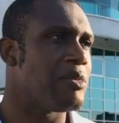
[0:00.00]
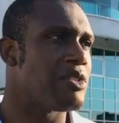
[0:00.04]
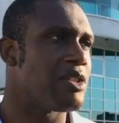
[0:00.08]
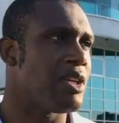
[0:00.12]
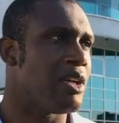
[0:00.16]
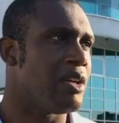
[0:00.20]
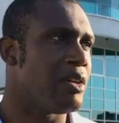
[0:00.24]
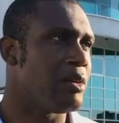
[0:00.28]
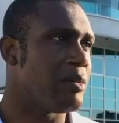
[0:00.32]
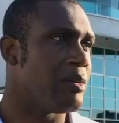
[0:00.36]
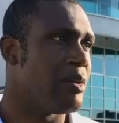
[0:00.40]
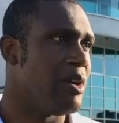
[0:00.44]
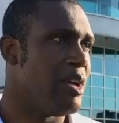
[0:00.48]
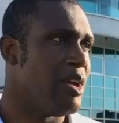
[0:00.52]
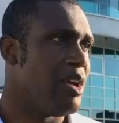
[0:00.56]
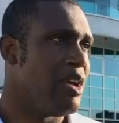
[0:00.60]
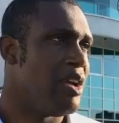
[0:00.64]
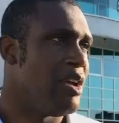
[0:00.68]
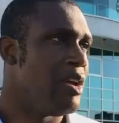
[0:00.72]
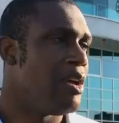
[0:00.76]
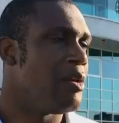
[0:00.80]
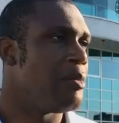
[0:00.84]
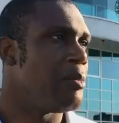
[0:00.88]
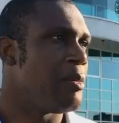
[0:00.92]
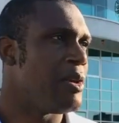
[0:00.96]
So
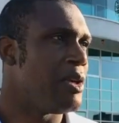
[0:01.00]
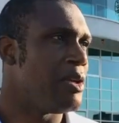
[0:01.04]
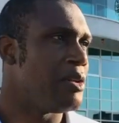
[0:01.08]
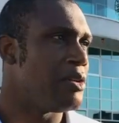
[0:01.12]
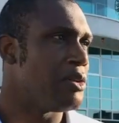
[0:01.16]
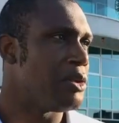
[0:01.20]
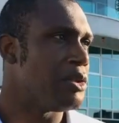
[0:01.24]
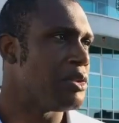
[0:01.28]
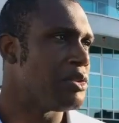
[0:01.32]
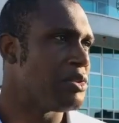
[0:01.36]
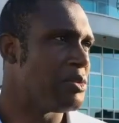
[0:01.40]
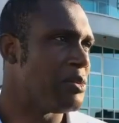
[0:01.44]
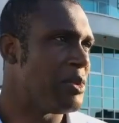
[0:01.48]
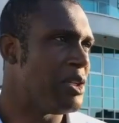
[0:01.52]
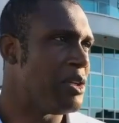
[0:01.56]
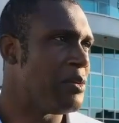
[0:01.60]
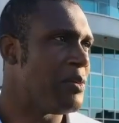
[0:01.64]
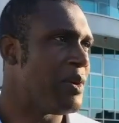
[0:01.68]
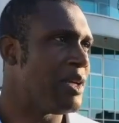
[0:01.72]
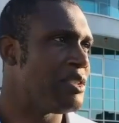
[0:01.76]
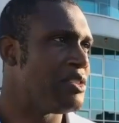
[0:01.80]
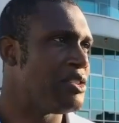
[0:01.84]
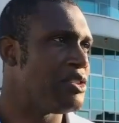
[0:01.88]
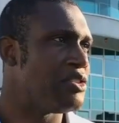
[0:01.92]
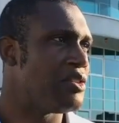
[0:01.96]
me and Dawson, we knew
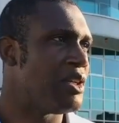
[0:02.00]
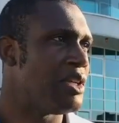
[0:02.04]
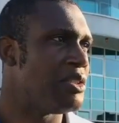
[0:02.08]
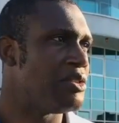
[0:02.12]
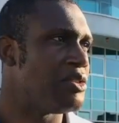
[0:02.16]
we had to try